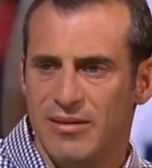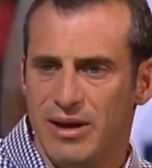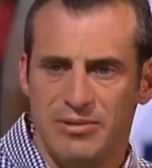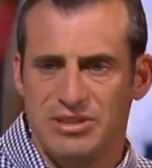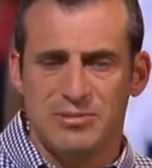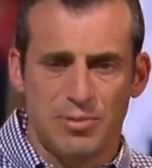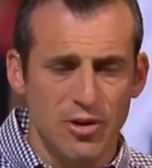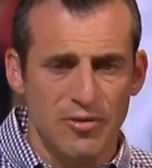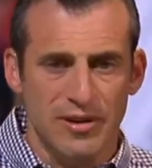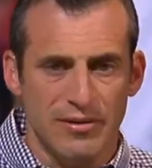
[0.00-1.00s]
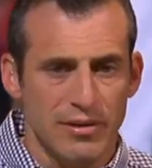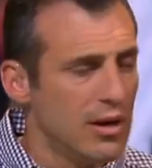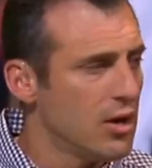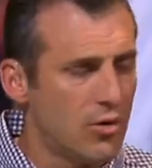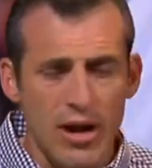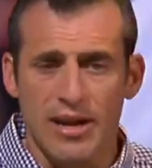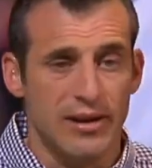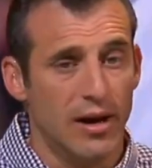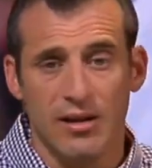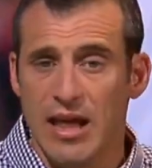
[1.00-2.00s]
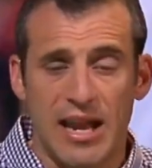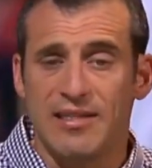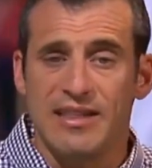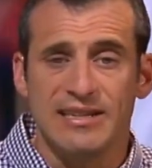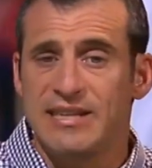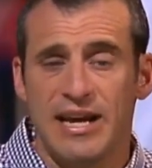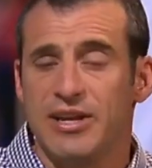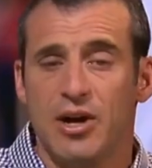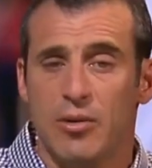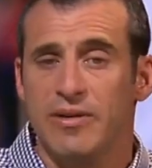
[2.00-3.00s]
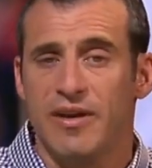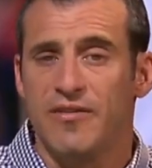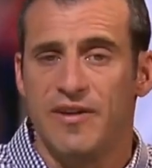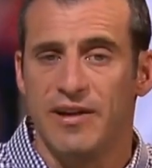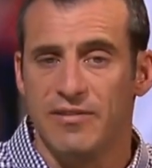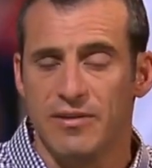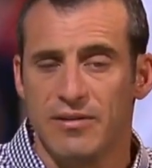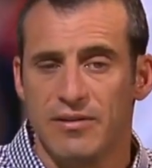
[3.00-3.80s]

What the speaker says: It was just proven. Granted, a lot of things had to go in their favor.